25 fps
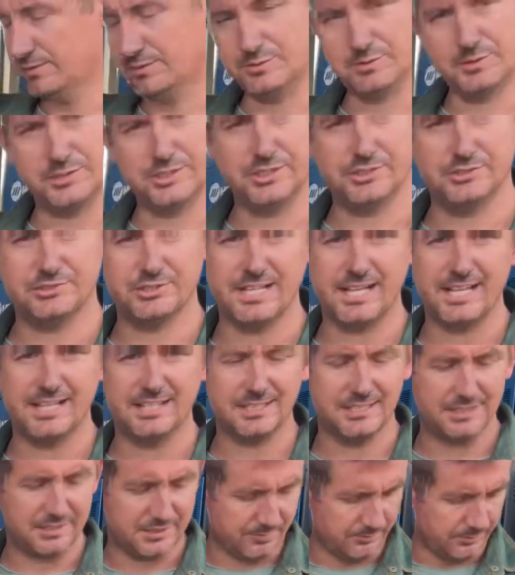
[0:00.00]
Good
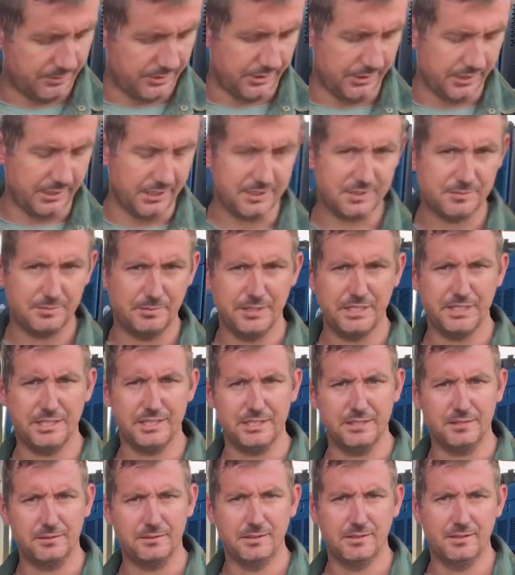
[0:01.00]
jackets, but it's
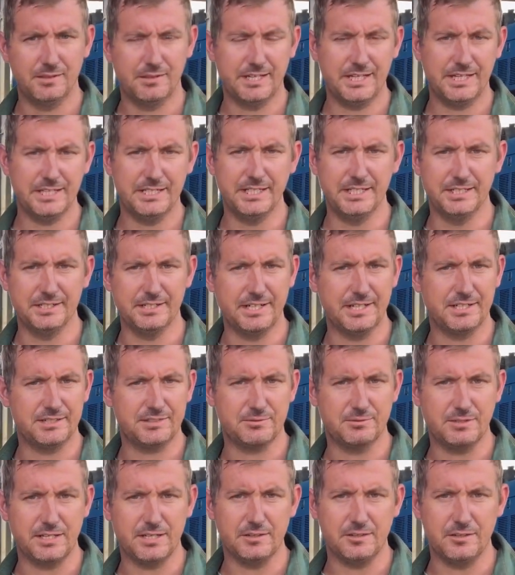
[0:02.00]
been heat index
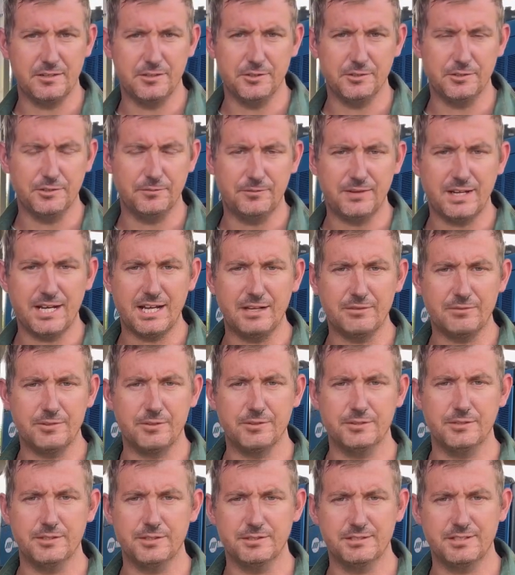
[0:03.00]
around 105,
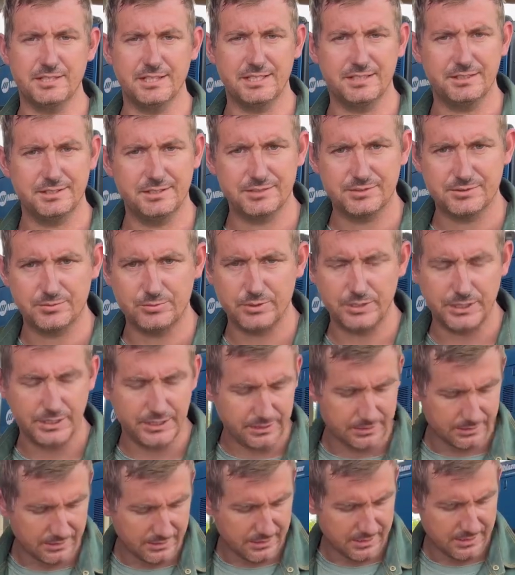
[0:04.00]
110 this week.
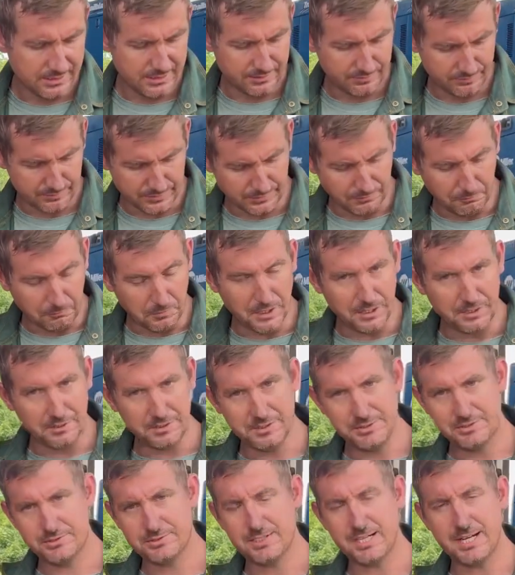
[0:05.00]
Been wearing
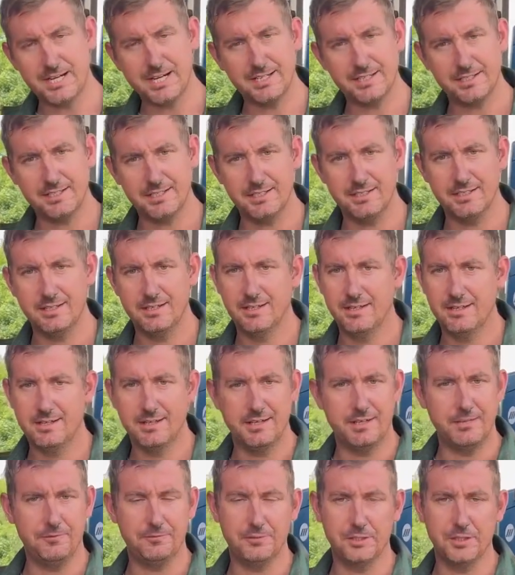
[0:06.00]
this jacket.
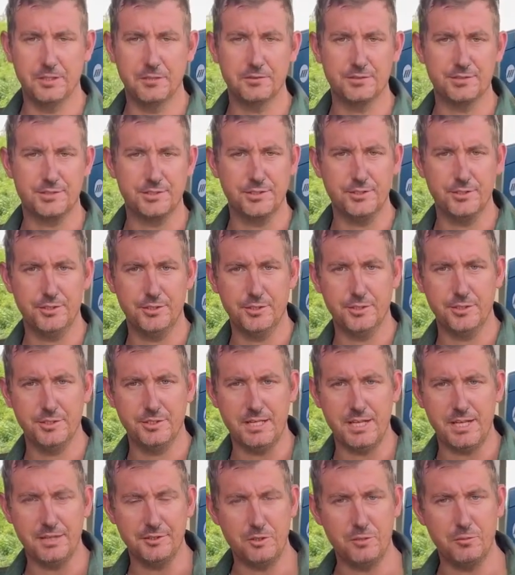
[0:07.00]
It feels good.
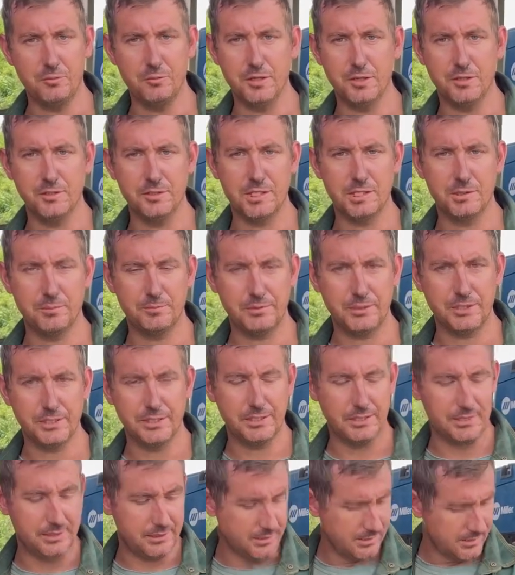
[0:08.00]
I don't burn up in
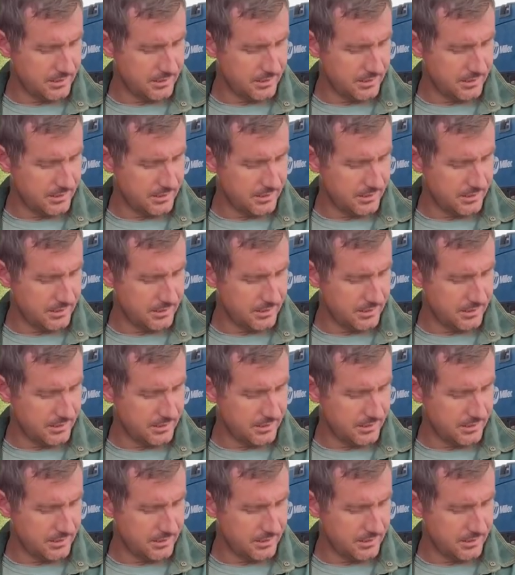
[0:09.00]
it.